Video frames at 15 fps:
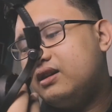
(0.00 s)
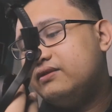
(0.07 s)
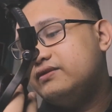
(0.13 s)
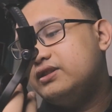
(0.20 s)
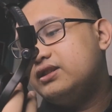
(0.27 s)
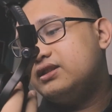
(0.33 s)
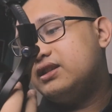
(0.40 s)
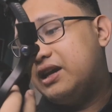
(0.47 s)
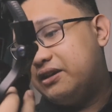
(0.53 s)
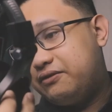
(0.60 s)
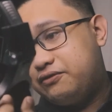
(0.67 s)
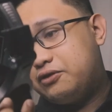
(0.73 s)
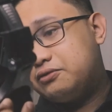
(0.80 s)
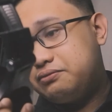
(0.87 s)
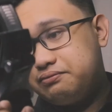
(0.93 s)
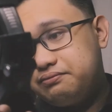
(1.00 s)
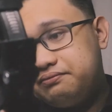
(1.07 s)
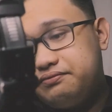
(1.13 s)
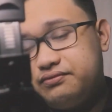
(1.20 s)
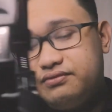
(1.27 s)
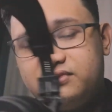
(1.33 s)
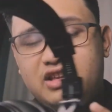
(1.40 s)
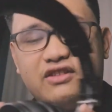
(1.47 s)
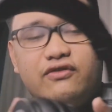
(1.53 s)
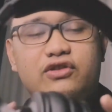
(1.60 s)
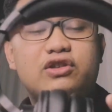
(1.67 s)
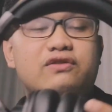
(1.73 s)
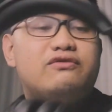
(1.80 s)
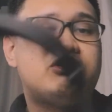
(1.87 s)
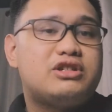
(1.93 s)
of this headphone. If
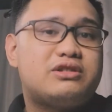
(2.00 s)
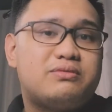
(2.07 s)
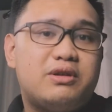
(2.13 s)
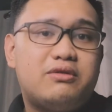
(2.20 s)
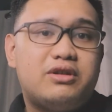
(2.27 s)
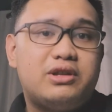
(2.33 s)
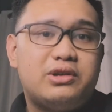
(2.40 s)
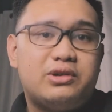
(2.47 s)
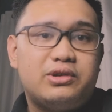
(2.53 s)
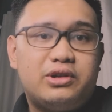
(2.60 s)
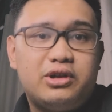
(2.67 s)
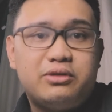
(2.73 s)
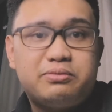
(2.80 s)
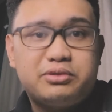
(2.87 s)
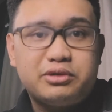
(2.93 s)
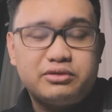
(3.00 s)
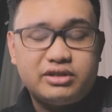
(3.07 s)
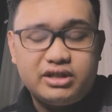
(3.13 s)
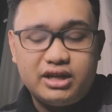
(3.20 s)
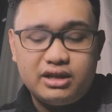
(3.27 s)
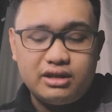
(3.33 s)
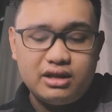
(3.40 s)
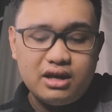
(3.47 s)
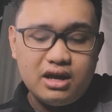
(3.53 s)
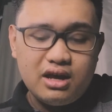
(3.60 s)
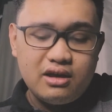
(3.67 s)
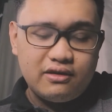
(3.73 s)
you've watched my OneOdio Pro 10